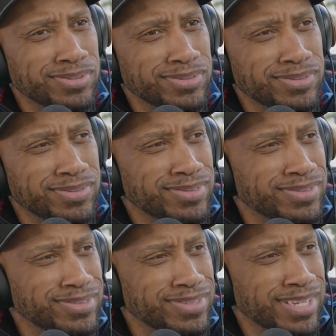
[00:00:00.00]

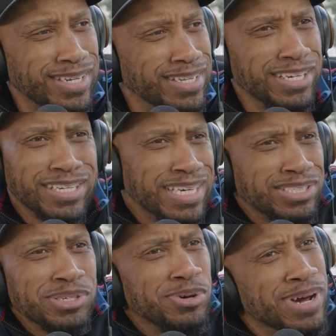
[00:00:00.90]
Look,
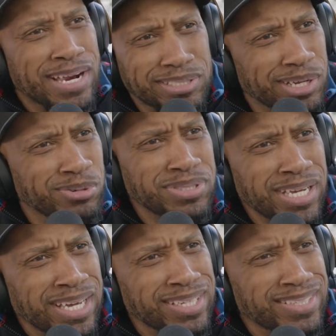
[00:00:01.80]
Keisha don't know how to sew shit.